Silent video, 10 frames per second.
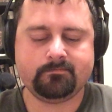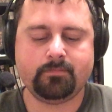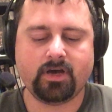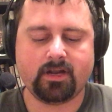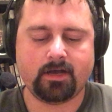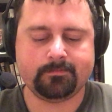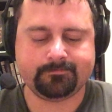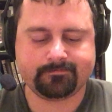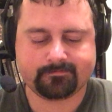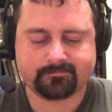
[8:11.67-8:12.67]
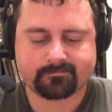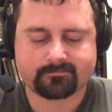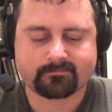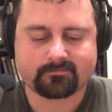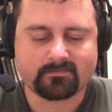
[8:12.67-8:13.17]
But
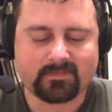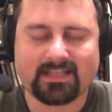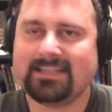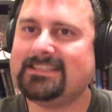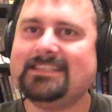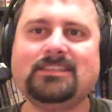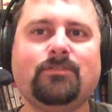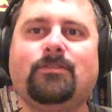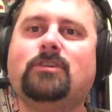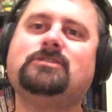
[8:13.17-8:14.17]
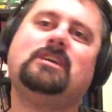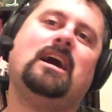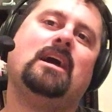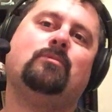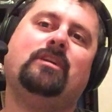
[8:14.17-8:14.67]
this isn't the first
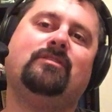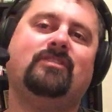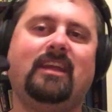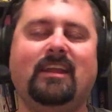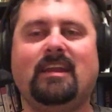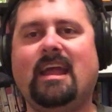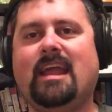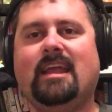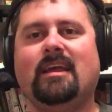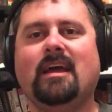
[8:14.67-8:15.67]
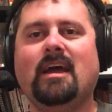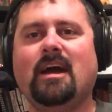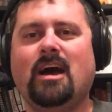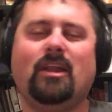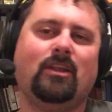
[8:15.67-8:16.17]
time we've seen a
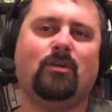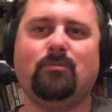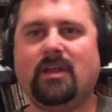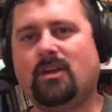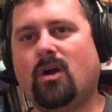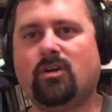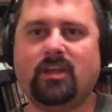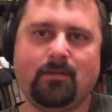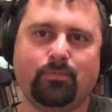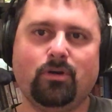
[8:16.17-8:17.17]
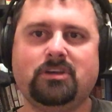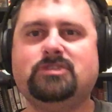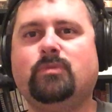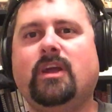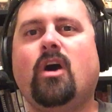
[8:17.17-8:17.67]
loaded mid Carter get
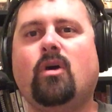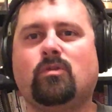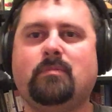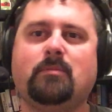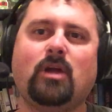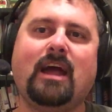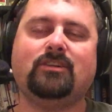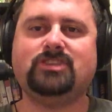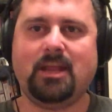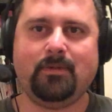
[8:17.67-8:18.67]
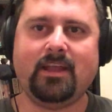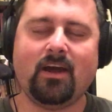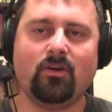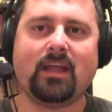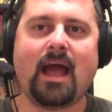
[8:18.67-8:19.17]
pushed. We all remember how
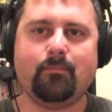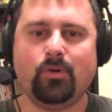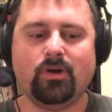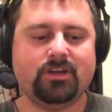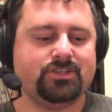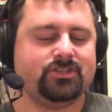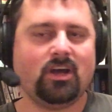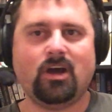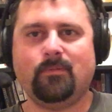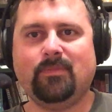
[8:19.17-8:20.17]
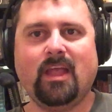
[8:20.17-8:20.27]
JBL got pushed. At